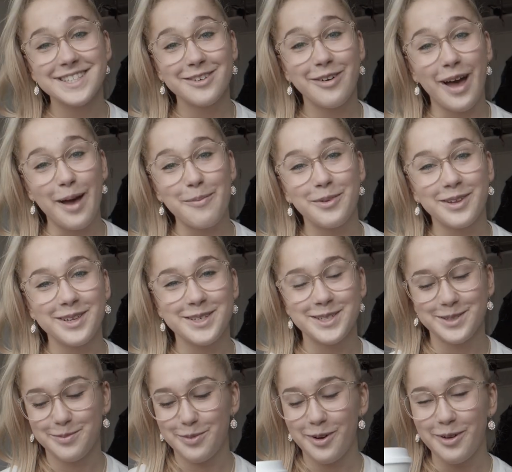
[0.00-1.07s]
So Apple
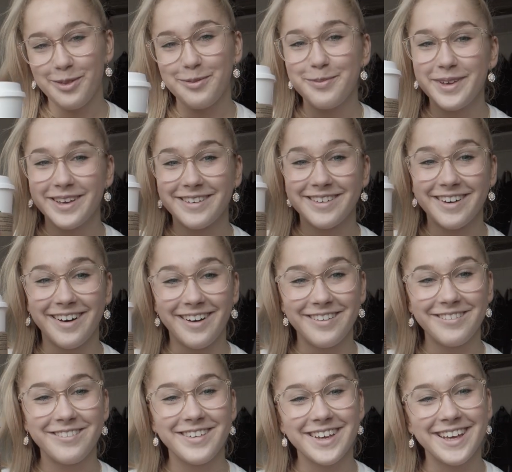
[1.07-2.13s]
just bought me a
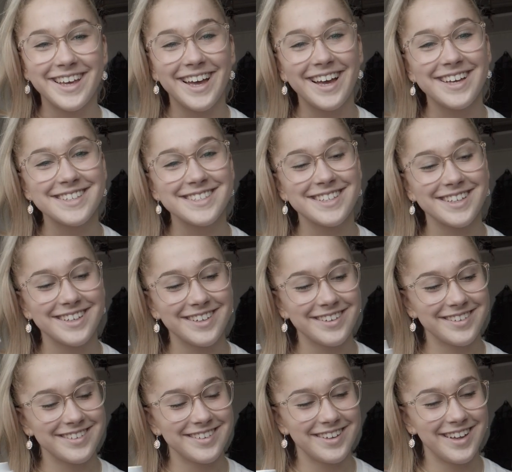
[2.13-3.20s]
coffee as
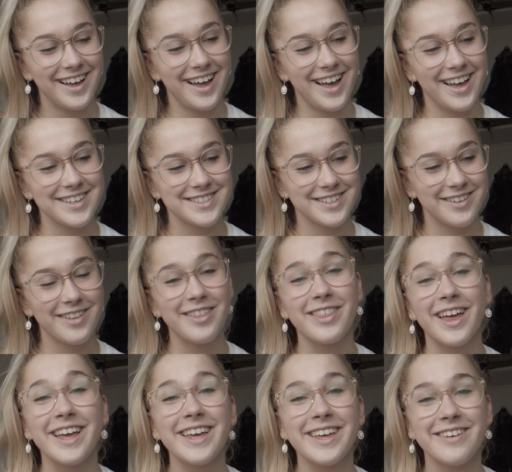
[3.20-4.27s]
a
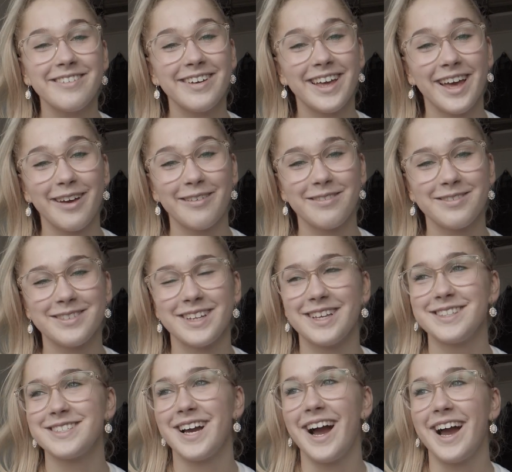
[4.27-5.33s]
thank you gift
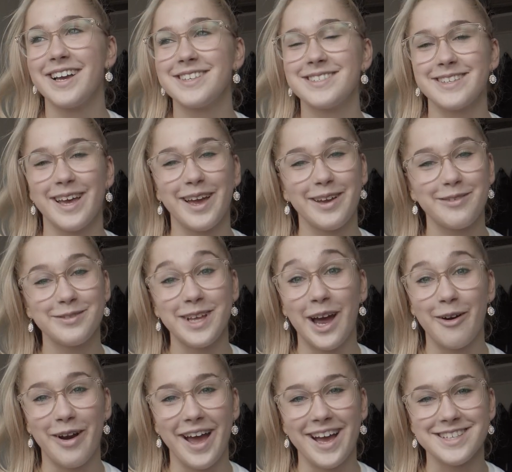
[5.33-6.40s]
that I saved
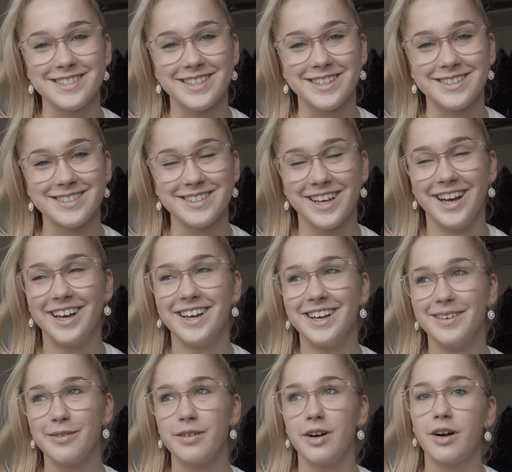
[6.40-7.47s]
our asses.
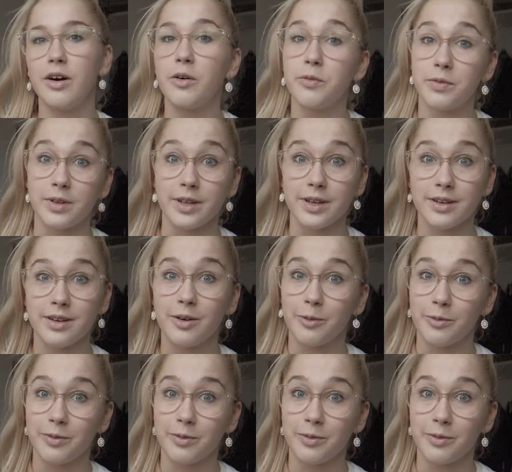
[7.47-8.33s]
hopefully.